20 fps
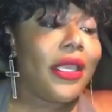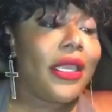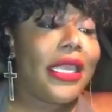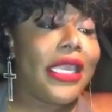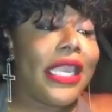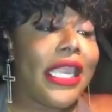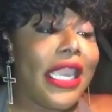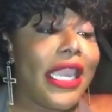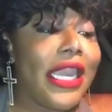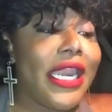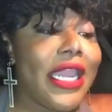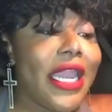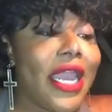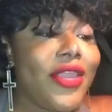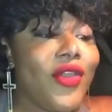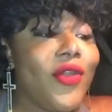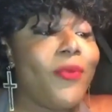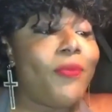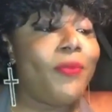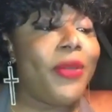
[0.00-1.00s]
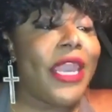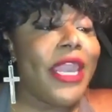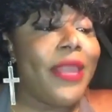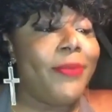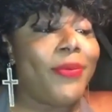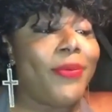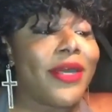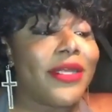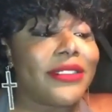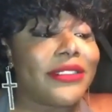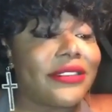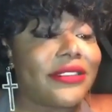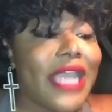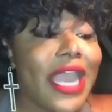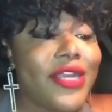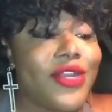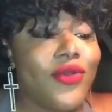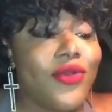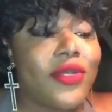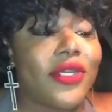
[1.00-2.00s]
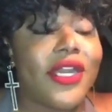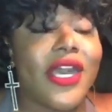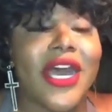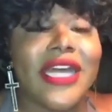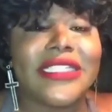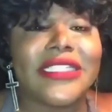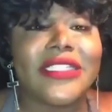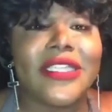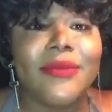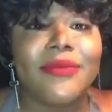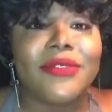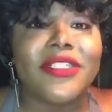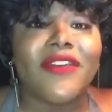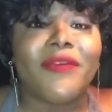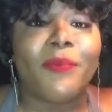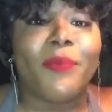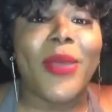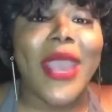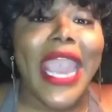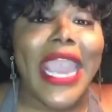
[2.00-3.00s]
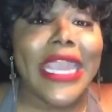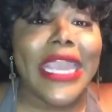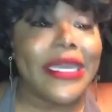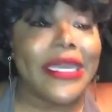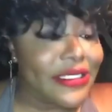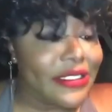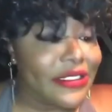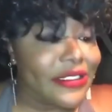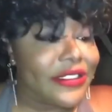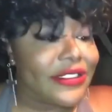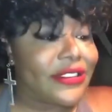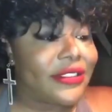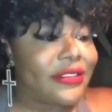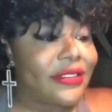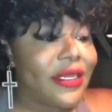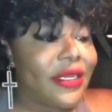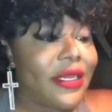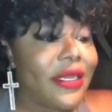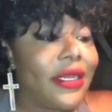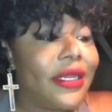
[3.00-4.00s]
Any of you peoples that do customs of pagans,